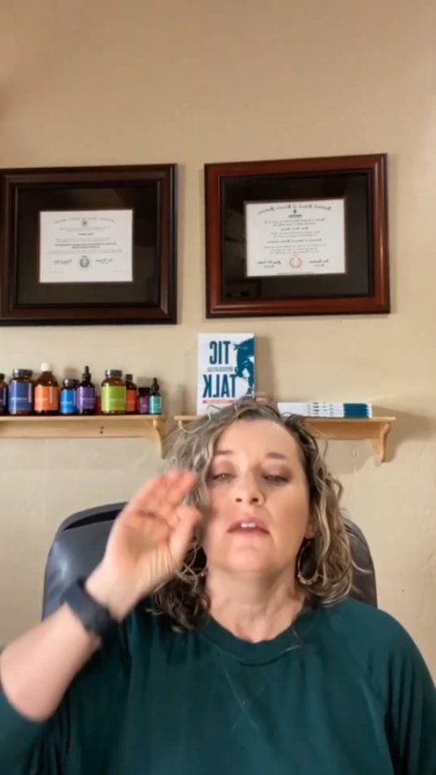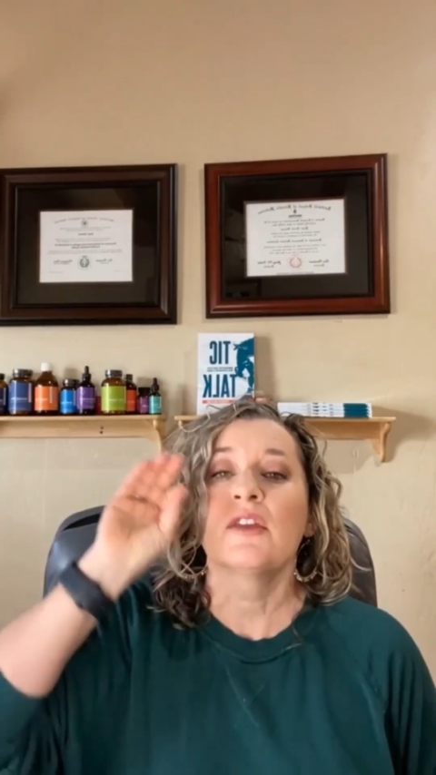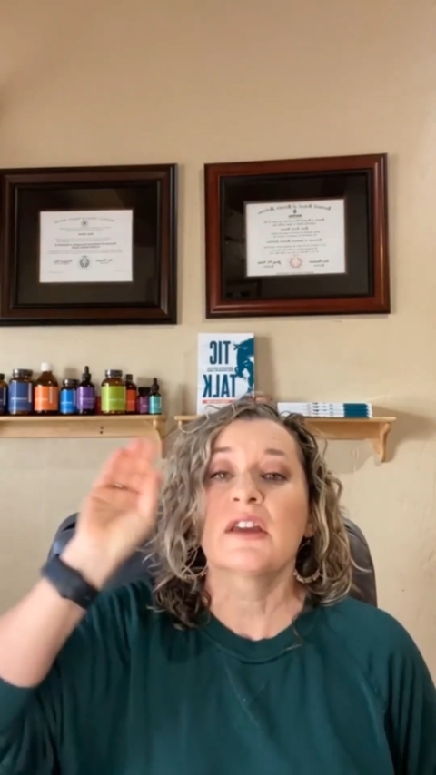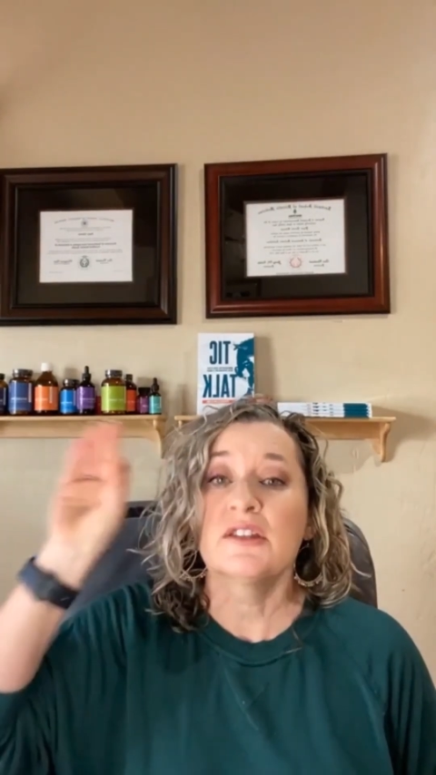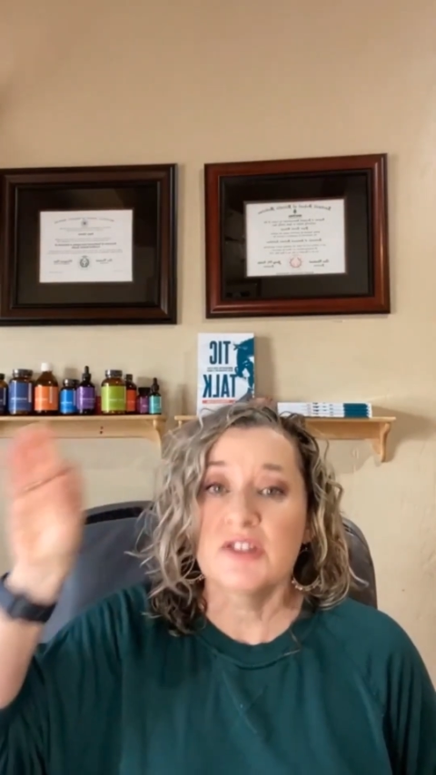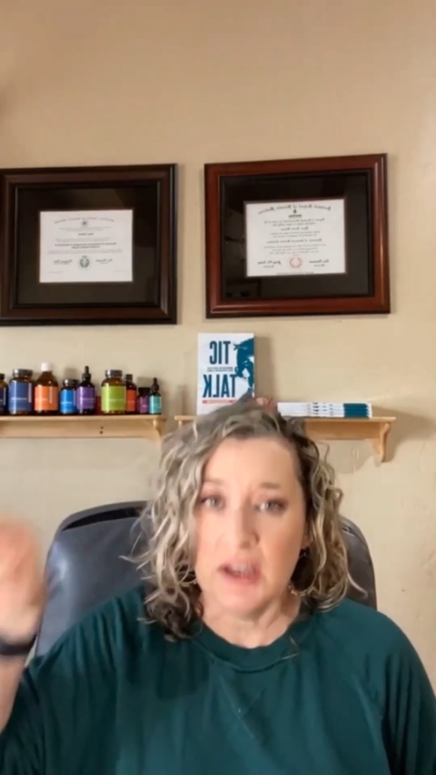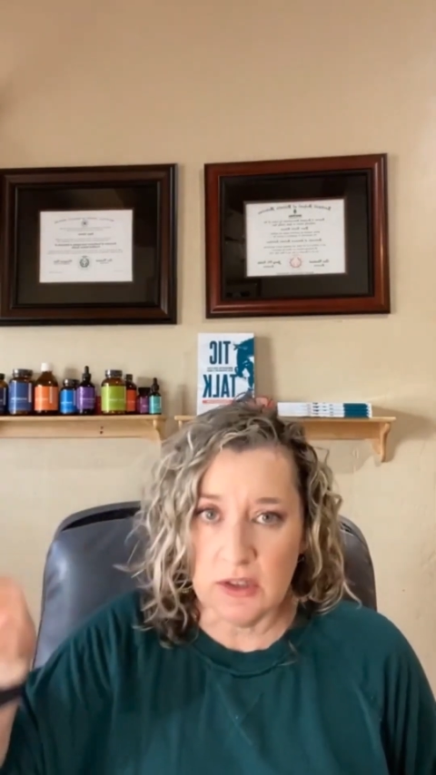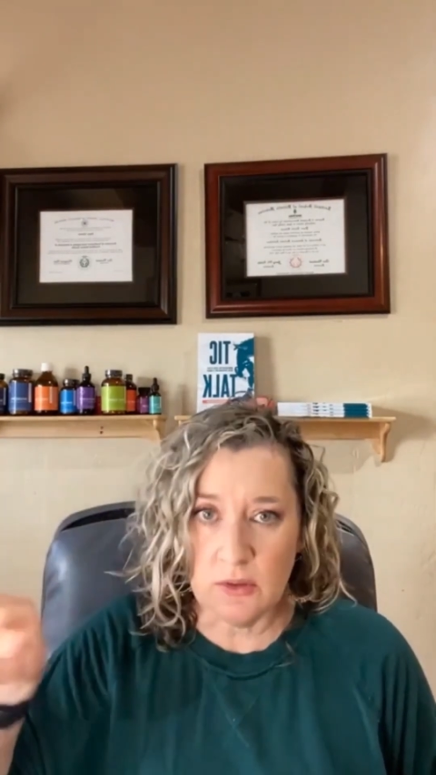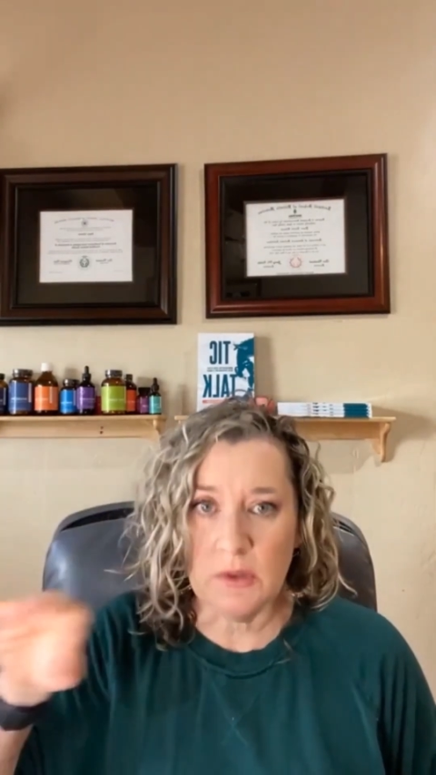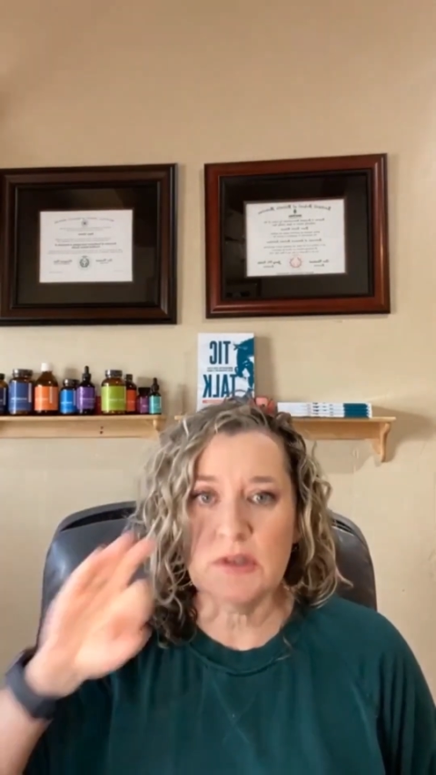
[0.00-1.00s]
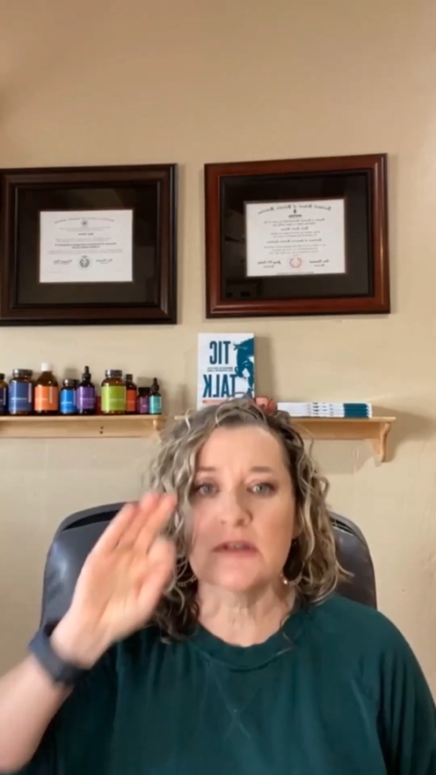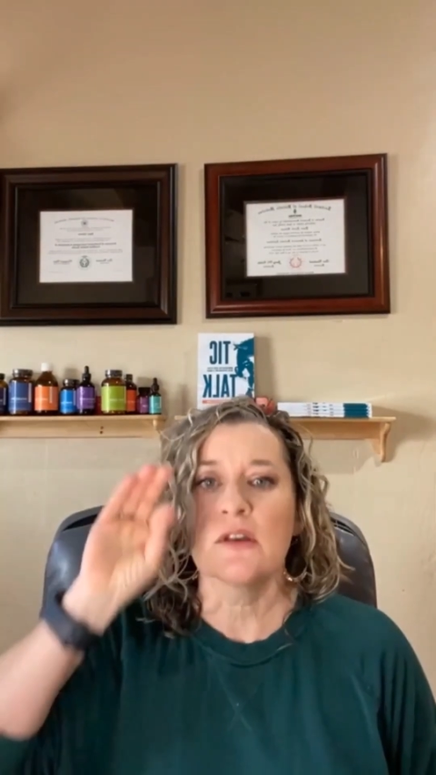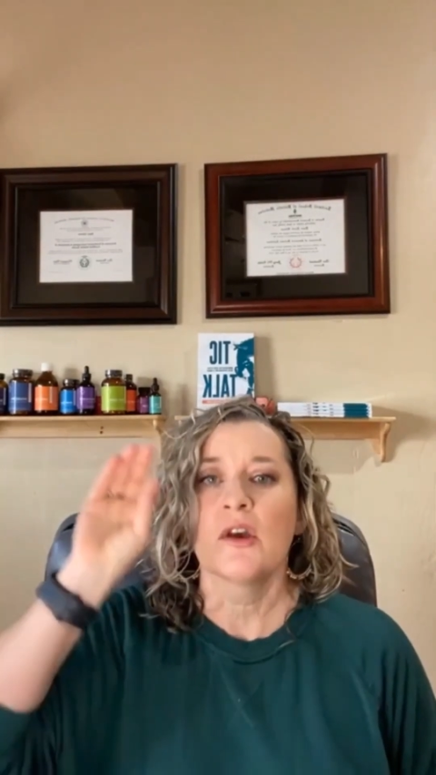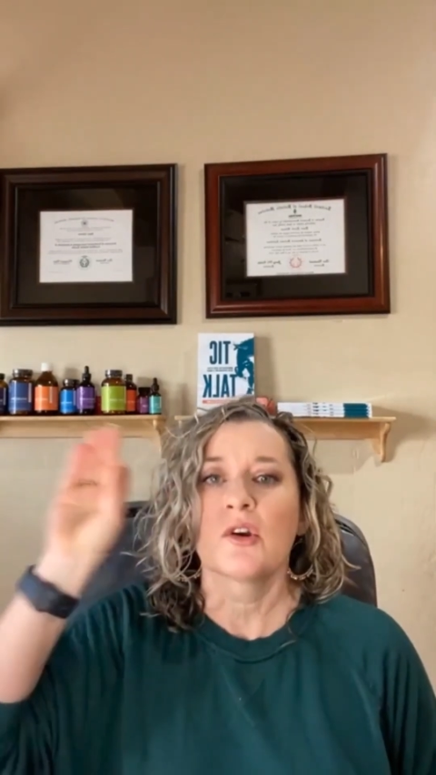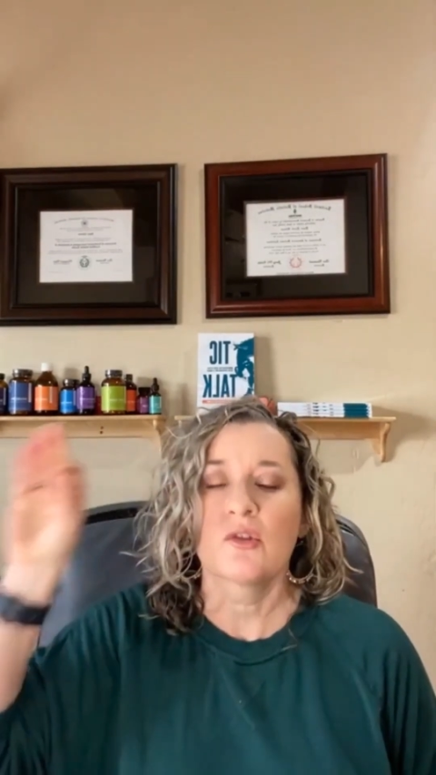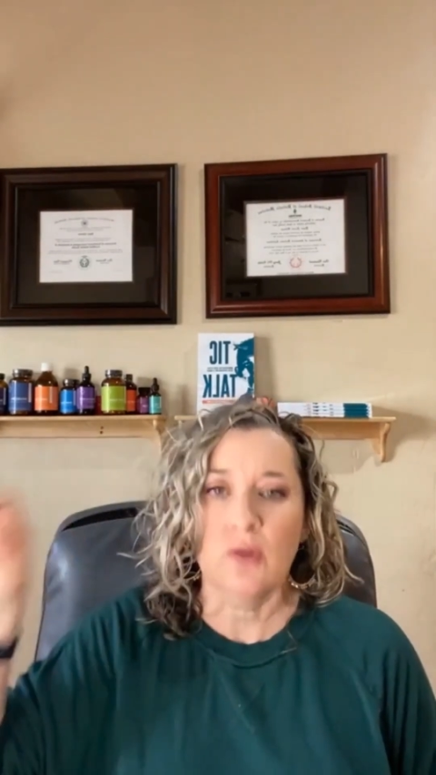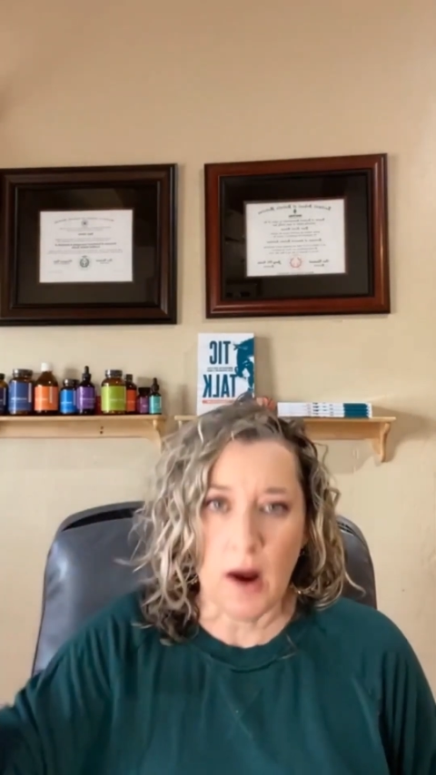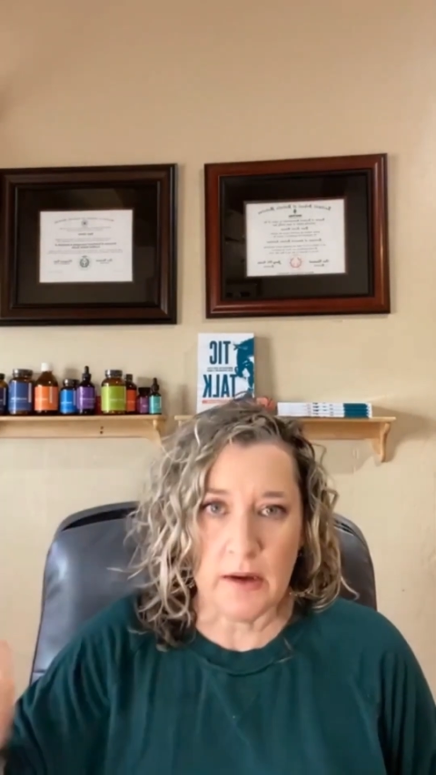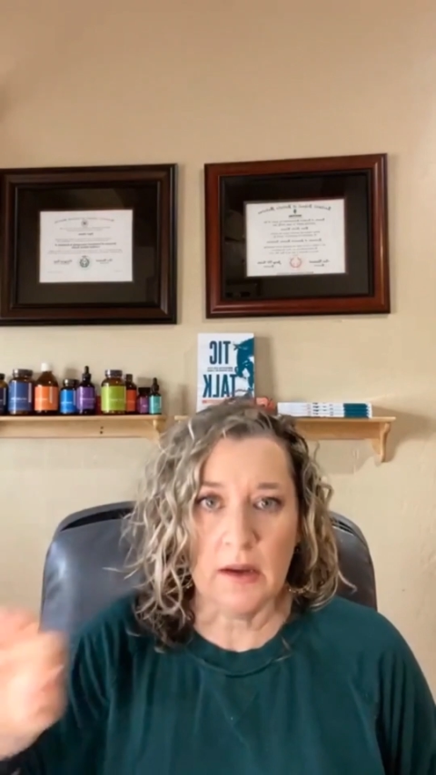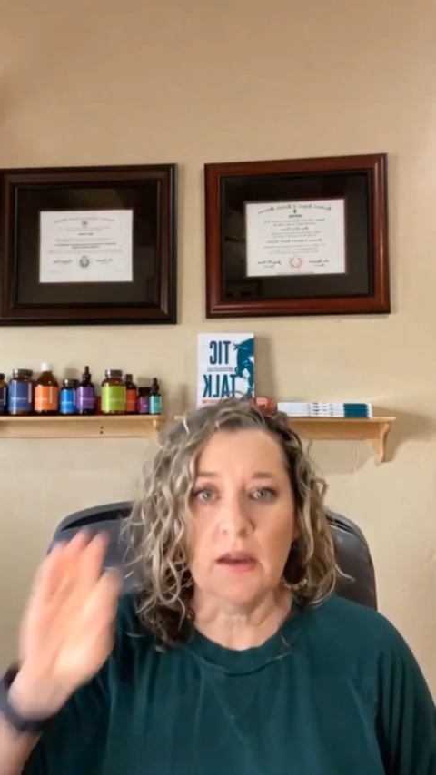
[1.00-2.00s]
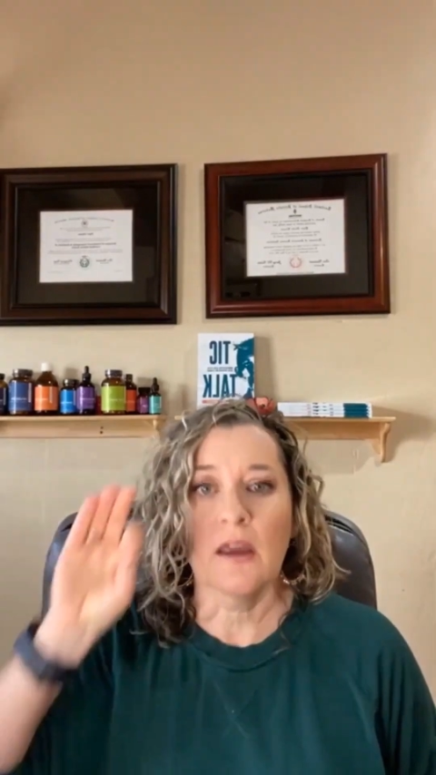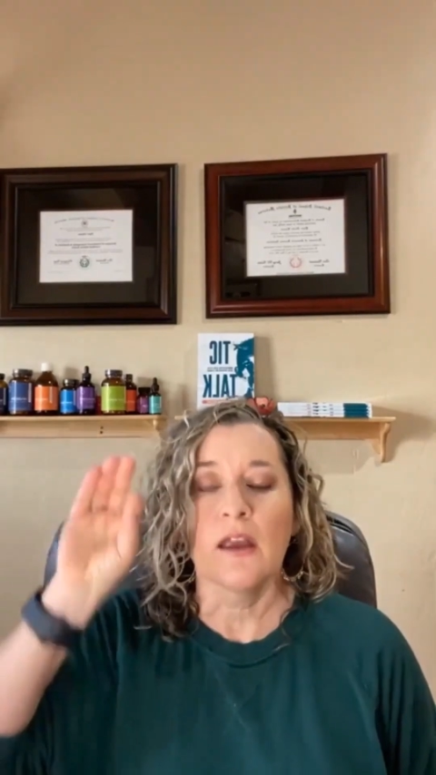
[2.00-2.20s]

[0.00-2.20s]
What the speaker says: The continuous chronic